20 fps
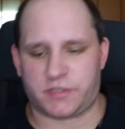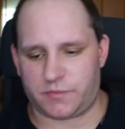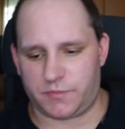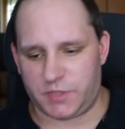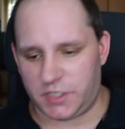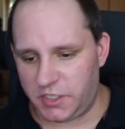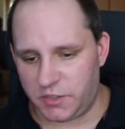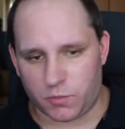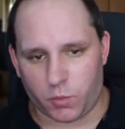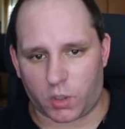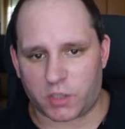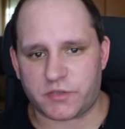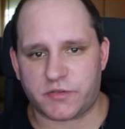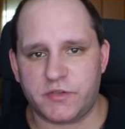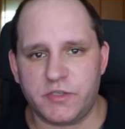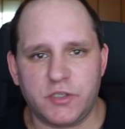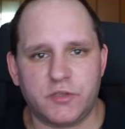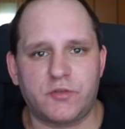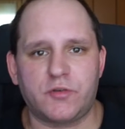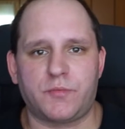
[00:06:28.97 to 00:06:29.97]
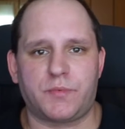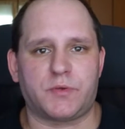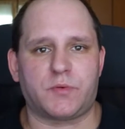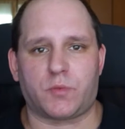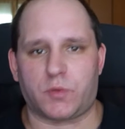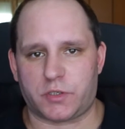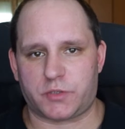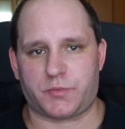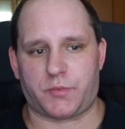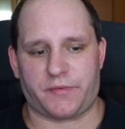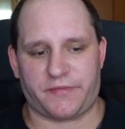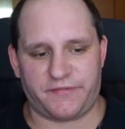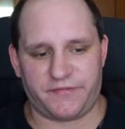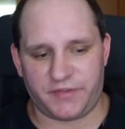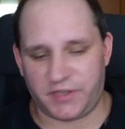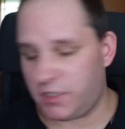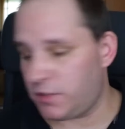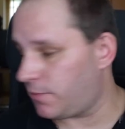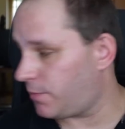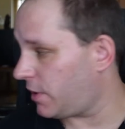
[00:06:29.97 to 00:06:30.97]
I mean, it works on YouTube, it works with
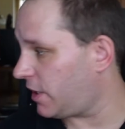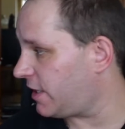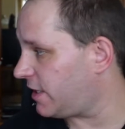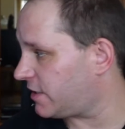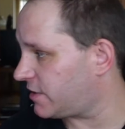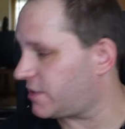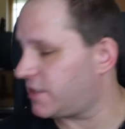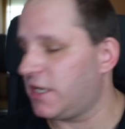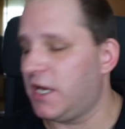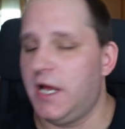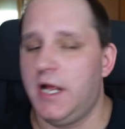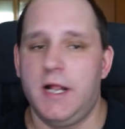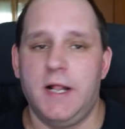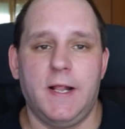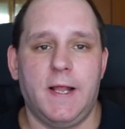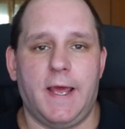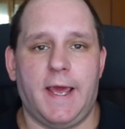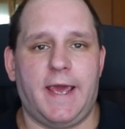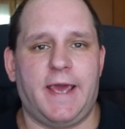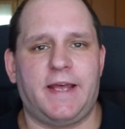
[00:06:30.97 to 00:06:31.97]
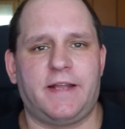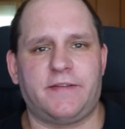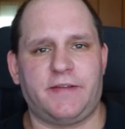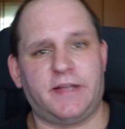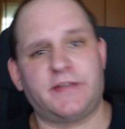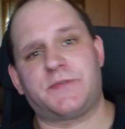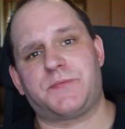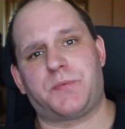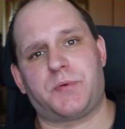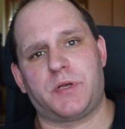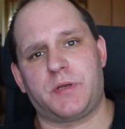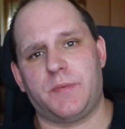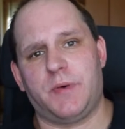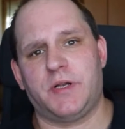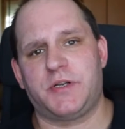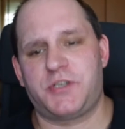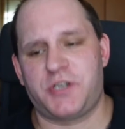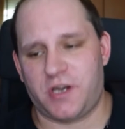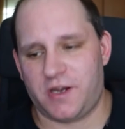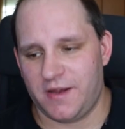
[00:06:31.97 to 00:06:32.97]
video players, and that's pretty
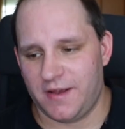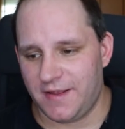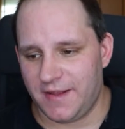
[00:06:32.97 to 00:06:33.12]
much